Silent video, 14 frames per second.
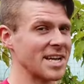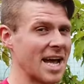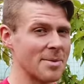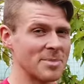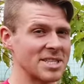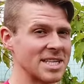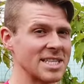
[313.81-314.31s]

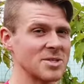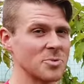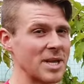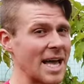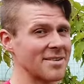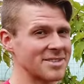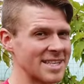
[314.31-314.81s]
time machines
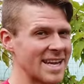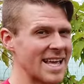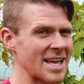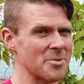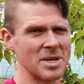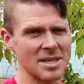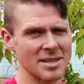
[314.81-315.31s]
we have
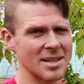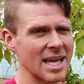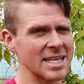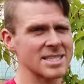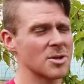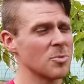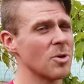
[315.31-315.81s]
today, we
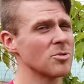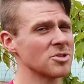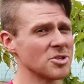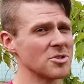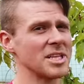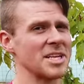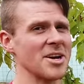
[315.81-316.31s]
likely won't
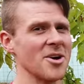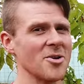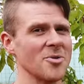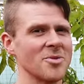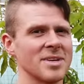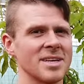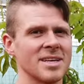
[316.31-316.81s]
truly
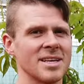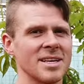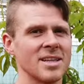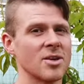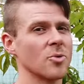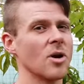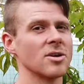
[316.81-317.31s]
know.
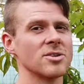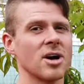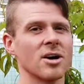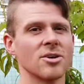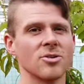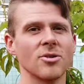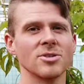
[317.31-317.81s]

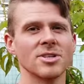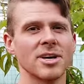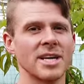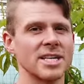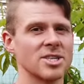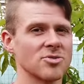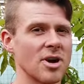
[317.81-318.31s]
Quandong grows
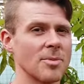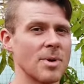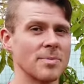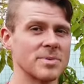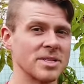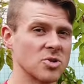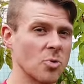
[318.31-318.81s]
on a shrub
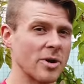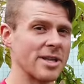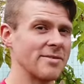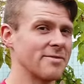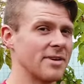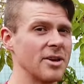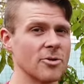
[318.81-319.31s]
up to
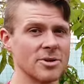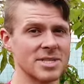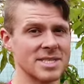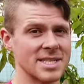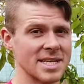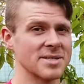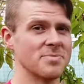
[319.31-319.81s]
20 feet or
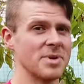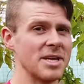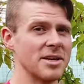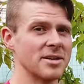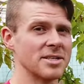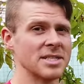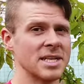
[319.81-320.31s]
6
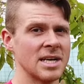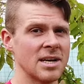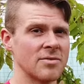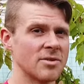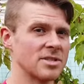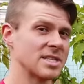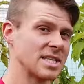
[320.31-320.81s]
meters
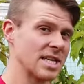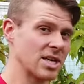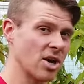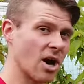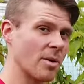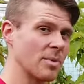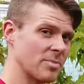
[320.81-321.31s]
versus the
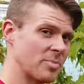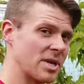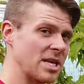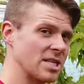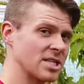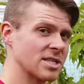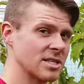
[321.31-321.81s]
common
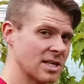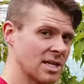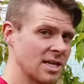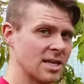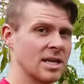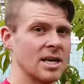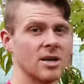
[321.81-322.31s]
peach
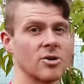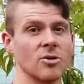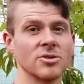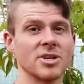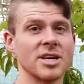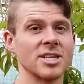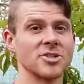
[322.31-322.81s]

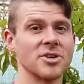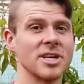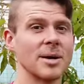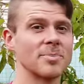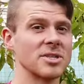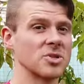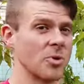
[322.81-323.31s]
grows on a tree
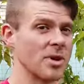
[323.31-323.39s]
up to